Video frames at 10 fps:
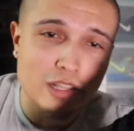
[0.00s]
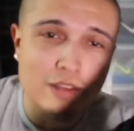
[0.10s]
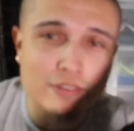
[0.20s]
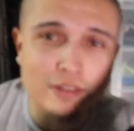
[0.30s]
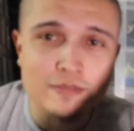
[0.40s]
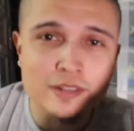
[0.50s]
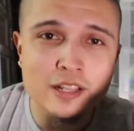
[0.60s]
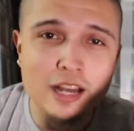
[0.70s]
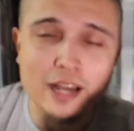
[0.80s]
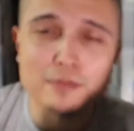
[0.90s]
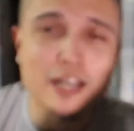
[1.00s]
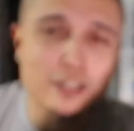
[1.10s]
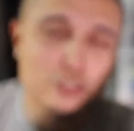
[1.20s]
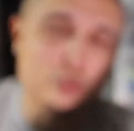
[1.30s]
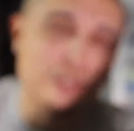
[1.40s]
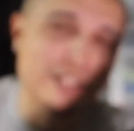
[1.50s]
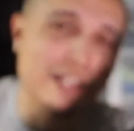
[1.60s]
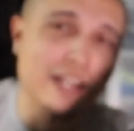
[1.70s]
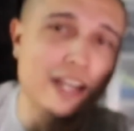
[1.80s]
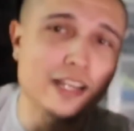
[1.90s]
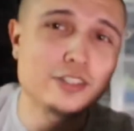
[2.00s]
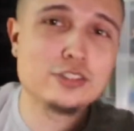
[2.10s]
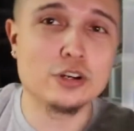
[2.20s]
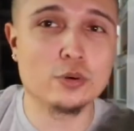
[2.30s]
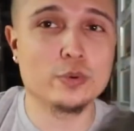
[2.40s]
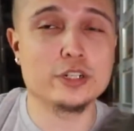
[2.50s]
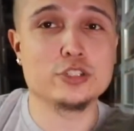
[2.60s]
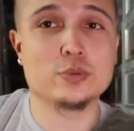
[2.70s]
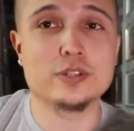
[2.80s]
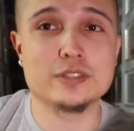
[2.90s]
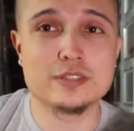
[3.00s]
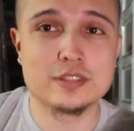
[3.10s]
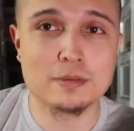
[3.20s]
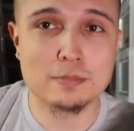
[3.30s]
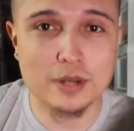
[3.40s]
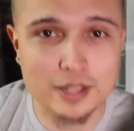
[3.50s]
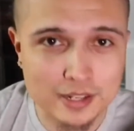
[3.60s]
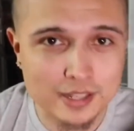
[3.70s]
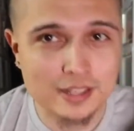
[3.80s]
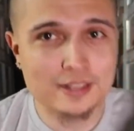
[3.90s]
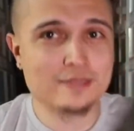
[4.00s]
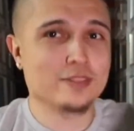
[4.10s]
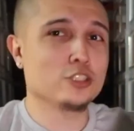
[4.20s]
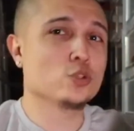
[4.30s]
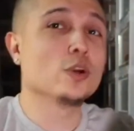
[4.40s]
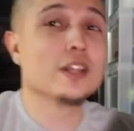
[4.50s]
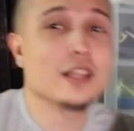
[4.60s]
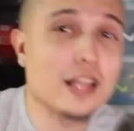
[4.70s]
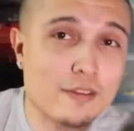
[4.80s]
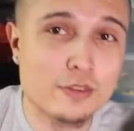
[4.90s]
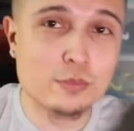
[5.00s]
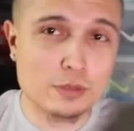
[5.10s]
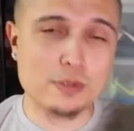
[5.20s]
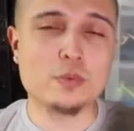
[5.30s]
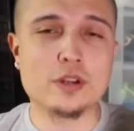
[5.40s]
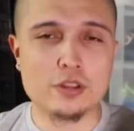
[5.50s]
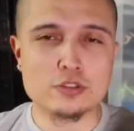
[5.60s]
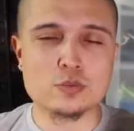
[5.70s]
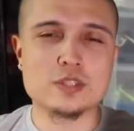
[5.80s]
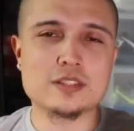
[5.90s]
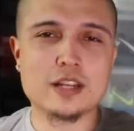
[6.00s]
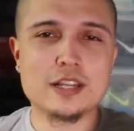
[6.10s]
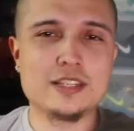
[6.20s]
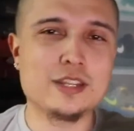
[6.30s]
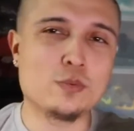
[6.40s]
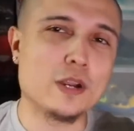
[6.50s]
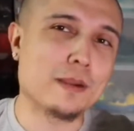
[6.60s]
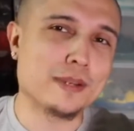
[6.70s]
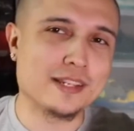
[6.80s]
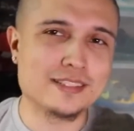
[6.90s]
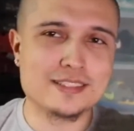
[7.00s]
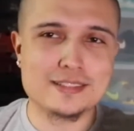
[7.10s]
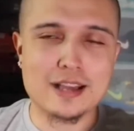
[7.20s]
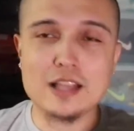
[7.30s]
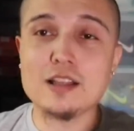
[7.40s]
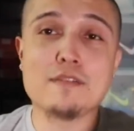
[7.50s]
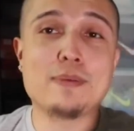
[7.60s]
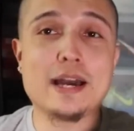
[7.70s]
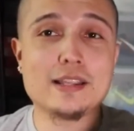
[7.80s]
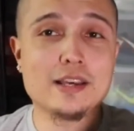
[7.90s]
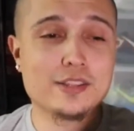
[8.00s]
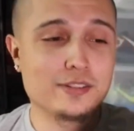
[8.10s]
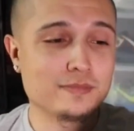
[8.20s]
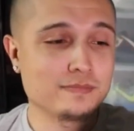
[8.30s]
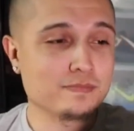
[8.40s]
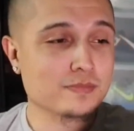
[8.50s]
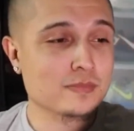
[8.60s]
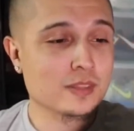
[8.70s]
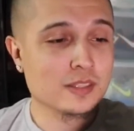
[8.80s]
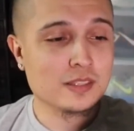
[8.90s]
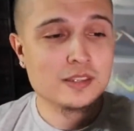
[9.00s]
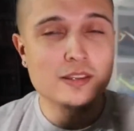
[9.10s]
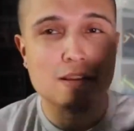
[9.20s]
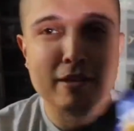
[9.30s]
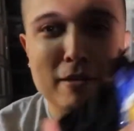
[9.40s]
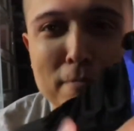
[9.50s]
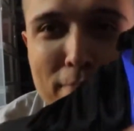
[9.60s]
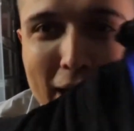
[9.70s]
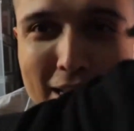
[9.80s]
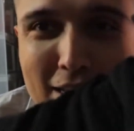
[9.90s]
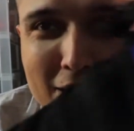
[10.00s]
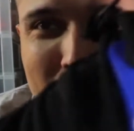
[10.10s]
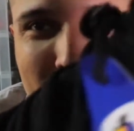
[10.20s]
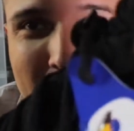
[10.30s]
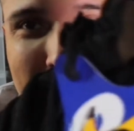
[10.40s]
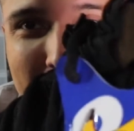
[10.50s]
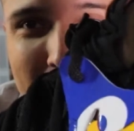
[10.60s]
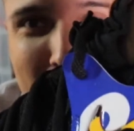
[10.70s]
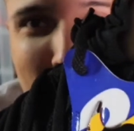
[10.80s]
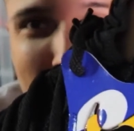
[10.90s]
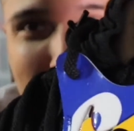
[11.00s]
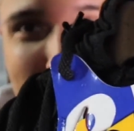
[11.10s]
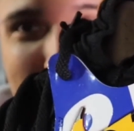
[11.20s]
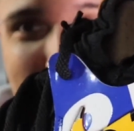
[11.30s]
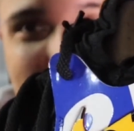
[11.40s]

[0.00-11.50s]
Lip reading: 11, I'm not a Jordan guy. I don't wear Jordans, but the Jordan 11 would be one of those ones that I did wear because I love patent leather. Patent leather on a KD, baby.